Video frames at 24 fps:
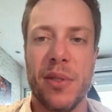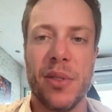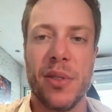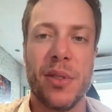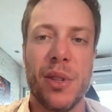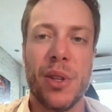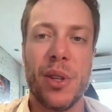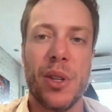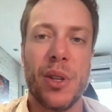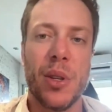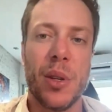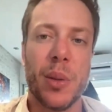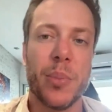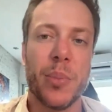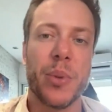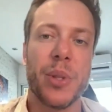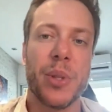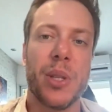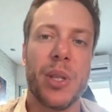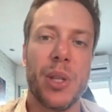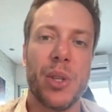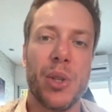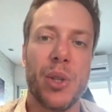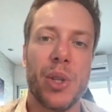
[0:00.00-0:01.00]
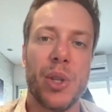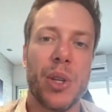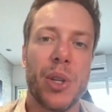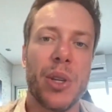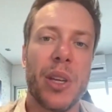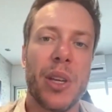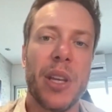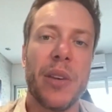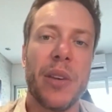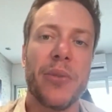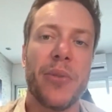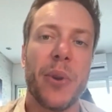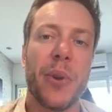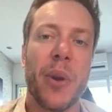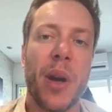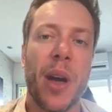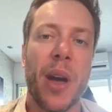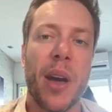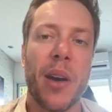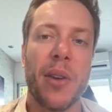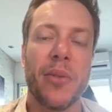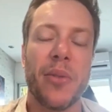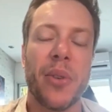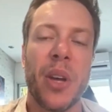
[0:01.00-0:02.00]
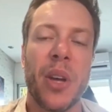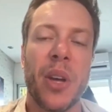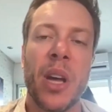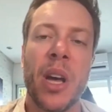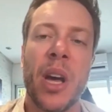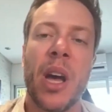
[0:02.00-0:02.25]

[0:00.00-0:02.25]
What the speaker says: to do the procedure if you have